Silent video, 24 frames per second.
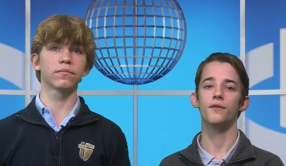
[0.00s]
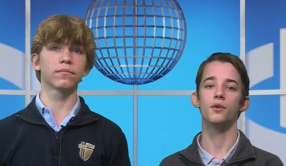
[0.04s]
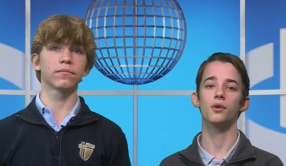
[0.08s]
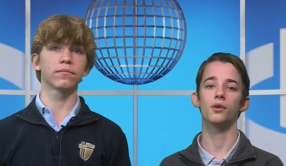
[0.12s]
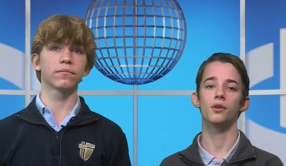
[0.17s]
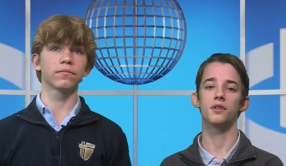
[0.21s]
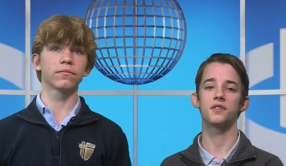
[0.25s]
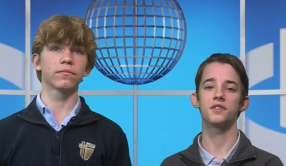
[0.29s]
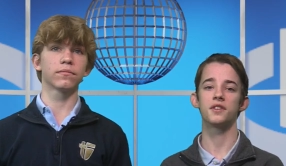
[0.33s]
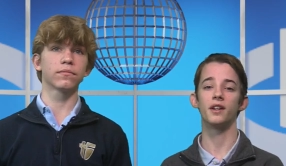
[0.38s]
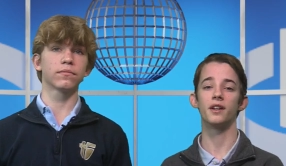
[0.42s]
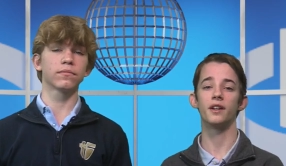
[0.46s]
Speaker 1: you
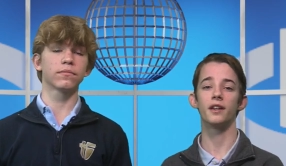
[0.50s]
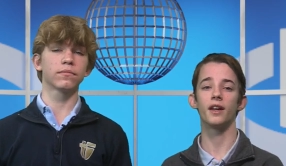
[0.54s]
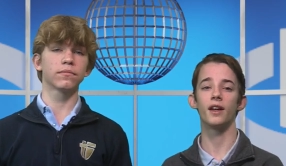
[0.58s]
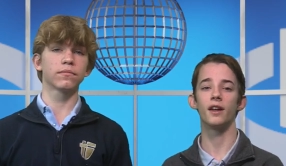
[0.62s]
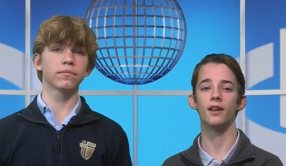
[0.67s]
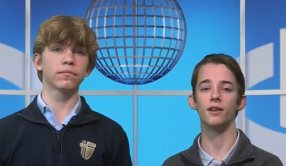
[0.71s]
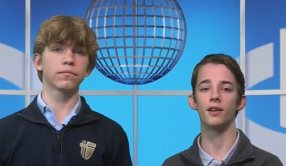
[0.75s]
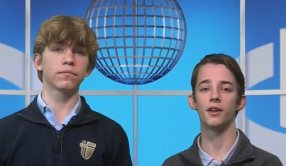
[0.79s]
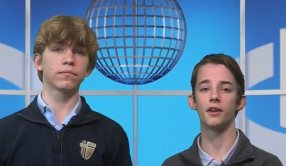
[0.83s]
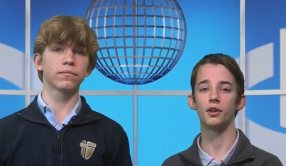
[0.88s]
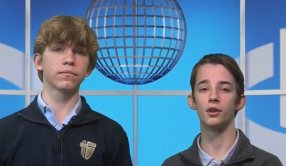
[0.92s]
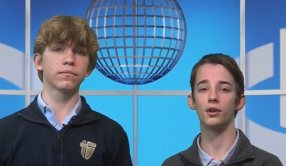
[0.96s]
are signing a
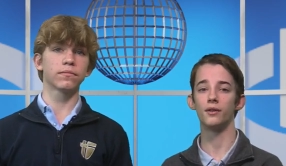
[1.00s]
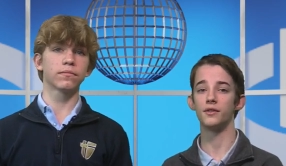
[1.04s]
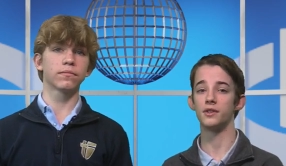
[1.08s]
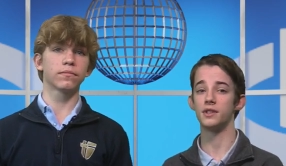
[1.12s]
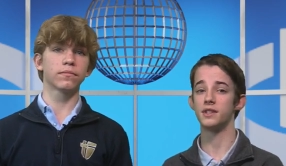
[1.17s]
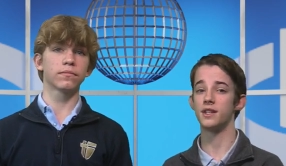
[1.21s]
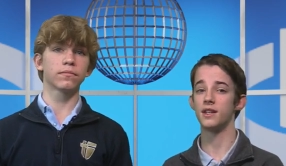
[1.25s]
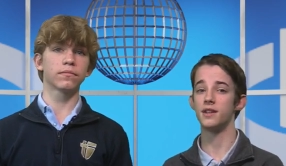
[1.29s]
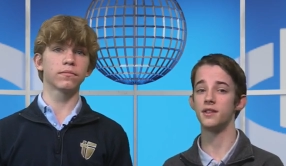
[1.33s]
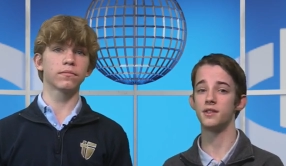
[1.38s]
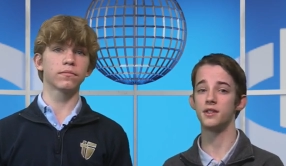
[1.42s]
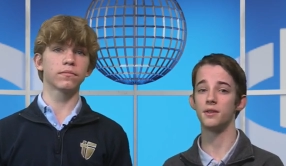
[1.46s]
letter of
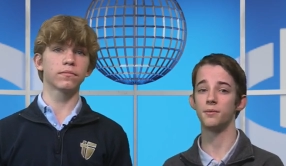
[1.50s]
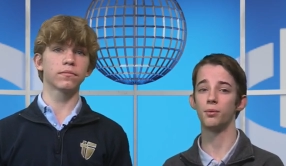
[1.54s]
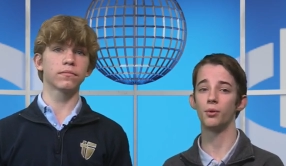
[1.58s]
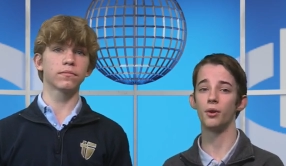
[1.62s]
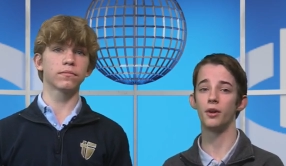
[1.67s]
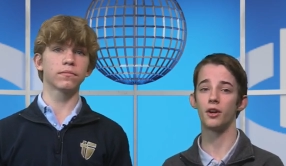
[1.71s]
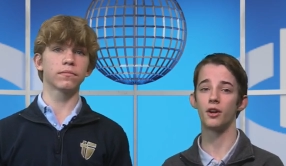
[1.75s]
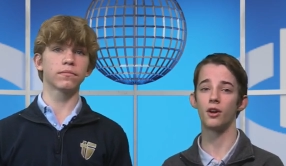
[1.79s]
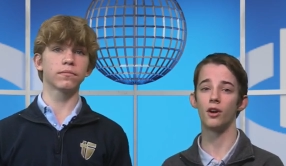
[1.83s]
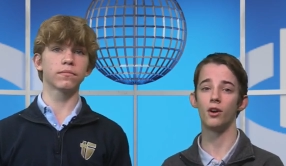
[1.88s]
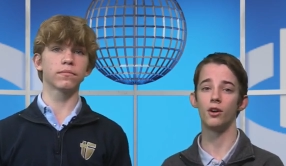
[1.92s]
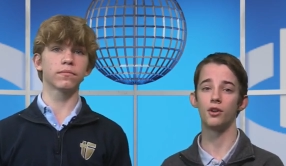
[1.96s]
intent to play
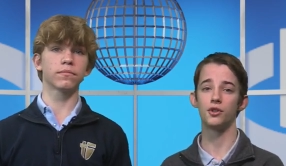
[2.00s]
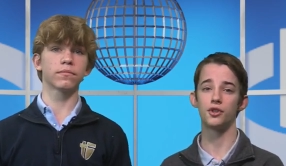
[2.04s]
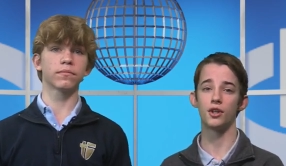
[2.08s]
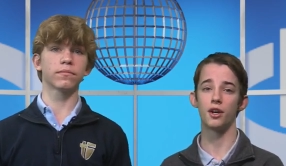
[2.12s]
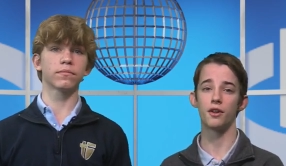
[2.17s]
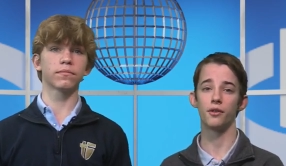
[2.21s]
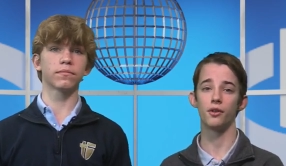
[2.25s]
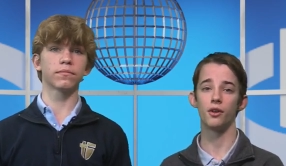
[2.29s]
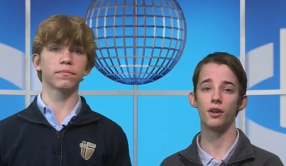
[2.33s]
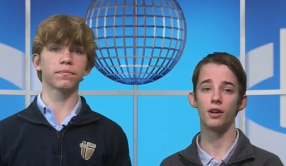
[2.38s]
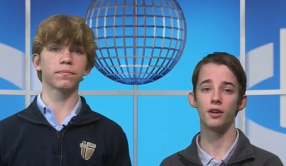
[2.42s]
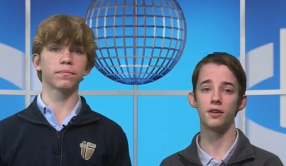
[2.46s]
college
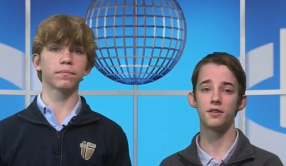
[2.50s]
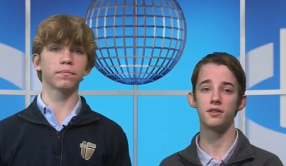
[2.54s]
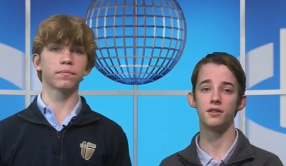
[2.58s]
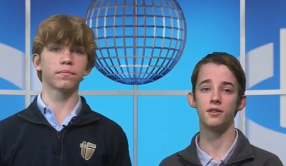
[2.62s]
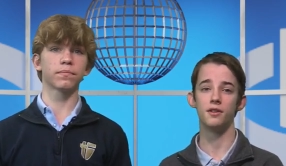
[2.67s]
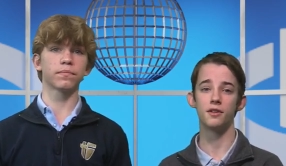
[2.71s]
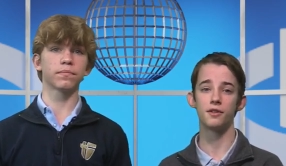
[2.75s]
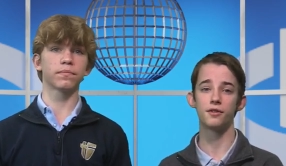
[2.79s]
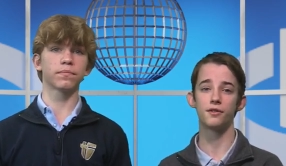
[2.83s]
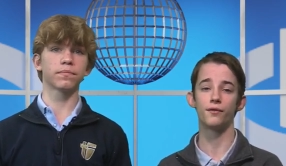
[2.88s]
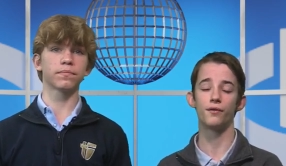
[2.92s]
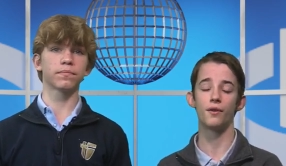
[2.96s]
athletics in
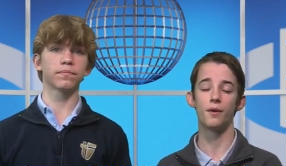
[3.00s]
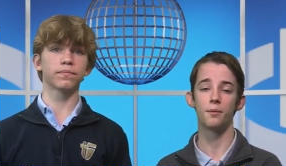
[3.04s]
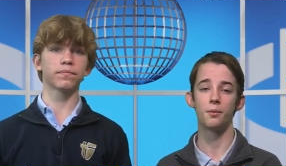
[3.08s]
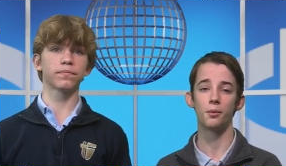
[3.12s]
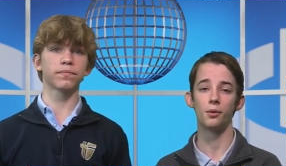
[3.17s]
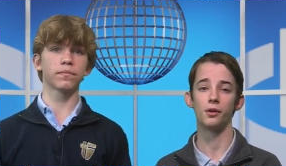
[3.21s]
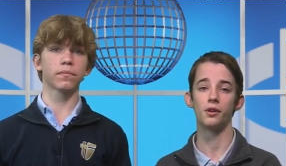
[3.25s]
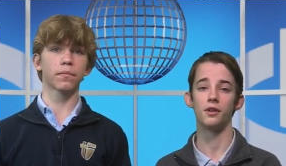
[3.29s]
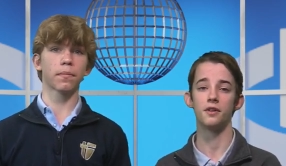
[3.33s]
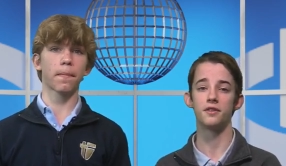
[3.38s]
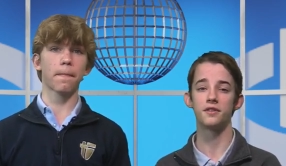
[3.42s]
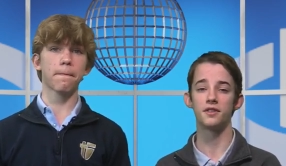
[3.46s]
this
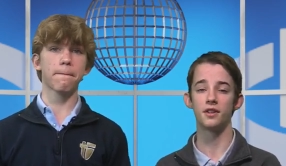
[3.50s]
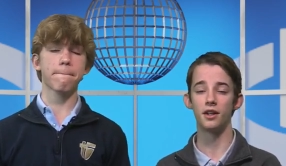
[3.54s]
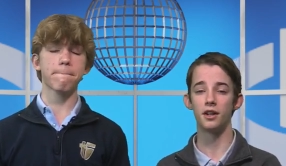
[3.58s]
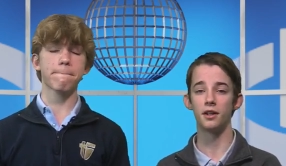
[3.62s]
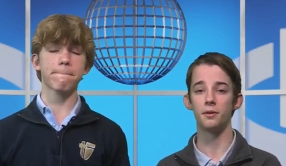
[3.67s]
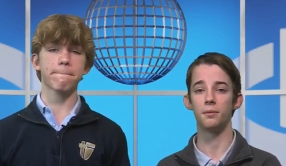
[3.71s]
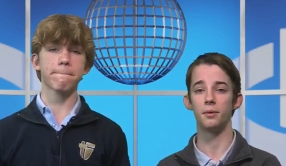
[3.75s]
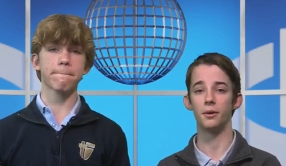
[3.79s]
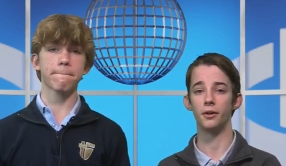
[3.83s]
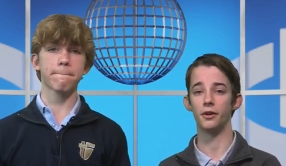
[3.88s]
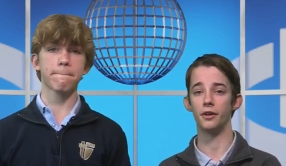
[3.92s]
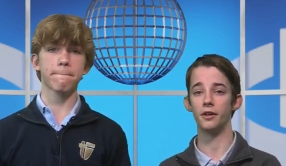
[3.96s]
February signing
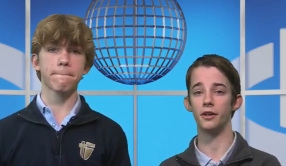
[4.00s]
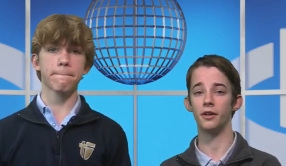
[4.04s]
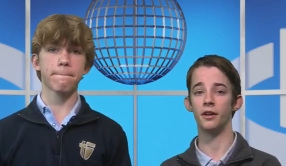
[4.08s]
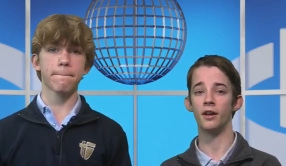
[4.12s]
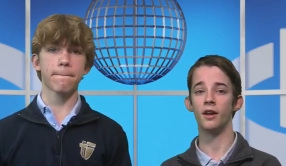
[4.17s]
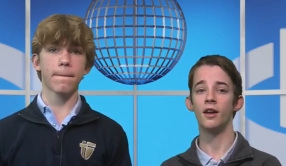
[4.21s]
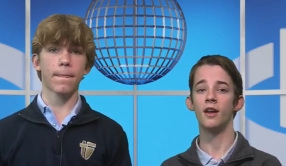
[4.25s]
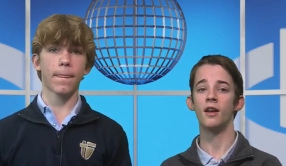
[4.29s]
period,